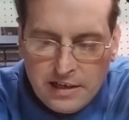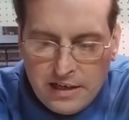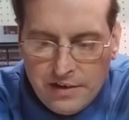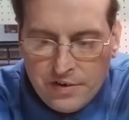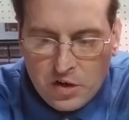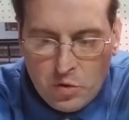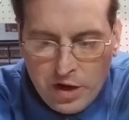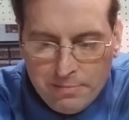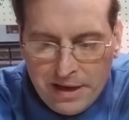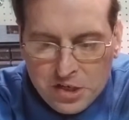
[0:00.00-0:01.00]
give it a
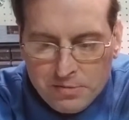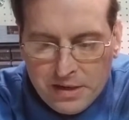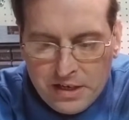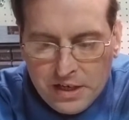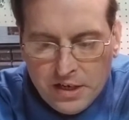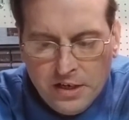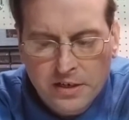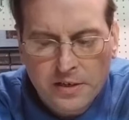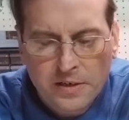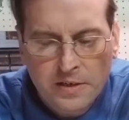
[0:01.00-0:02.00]
quick measurement here.
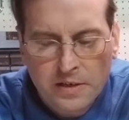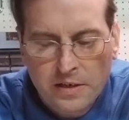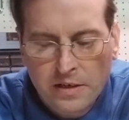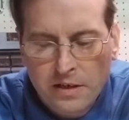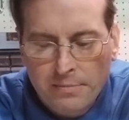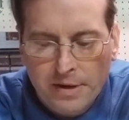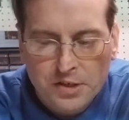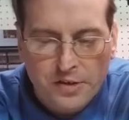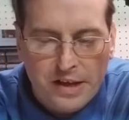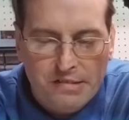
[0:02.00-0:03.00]
Make
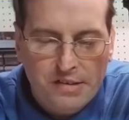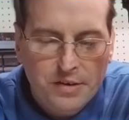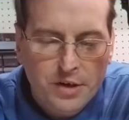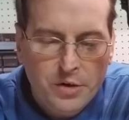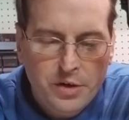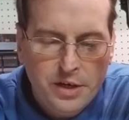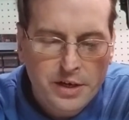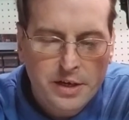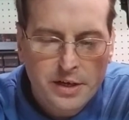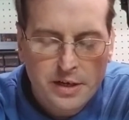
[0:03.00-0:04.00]
sure that's zeroed.
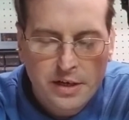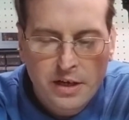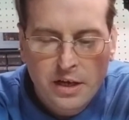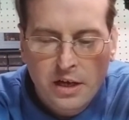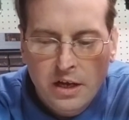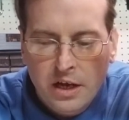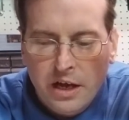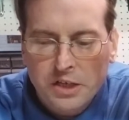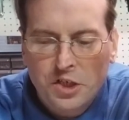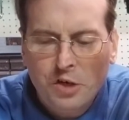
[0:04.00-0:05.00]

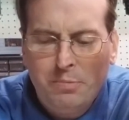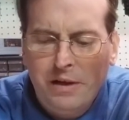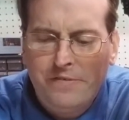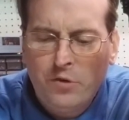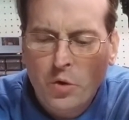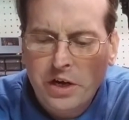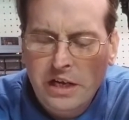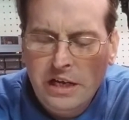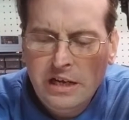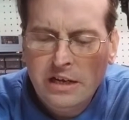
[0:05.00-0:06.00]
It should be
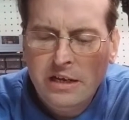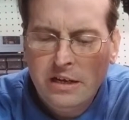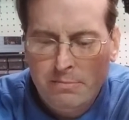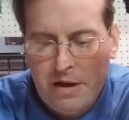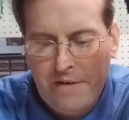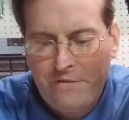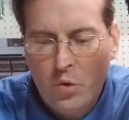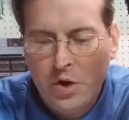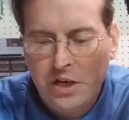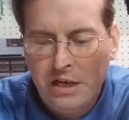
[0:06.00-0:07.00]
40 by 40